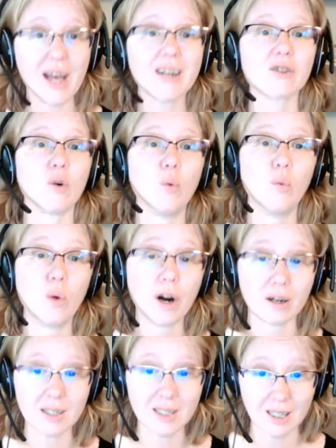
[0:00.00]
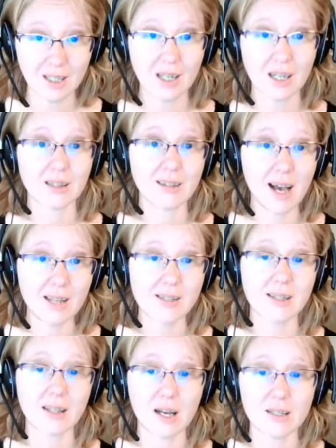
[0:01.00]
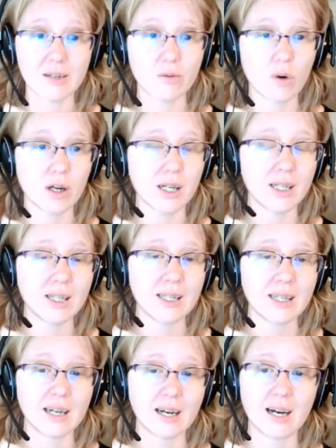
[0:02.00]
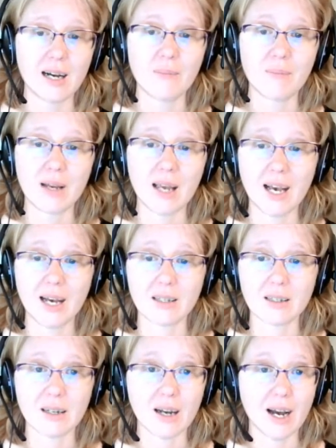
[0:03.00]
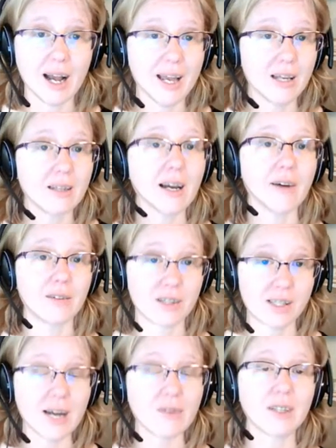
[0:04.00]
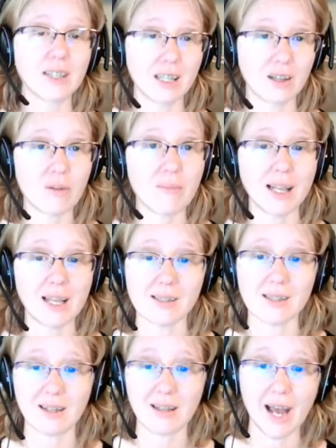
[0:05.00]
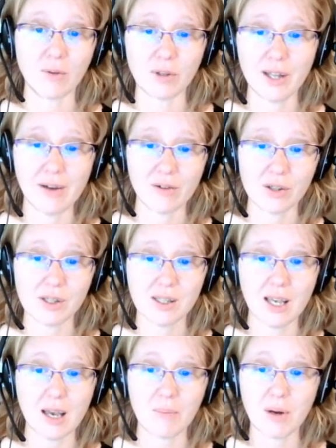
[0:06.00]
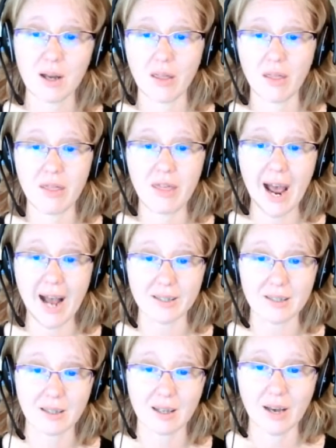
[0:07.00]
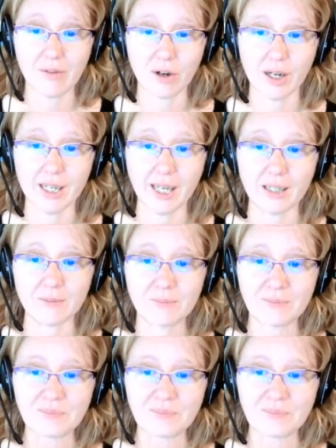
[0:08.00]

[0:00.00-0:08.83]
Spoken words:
That is work, lots and lots of work. And I definitely learned my lesson on that. We'll never skip that ever again.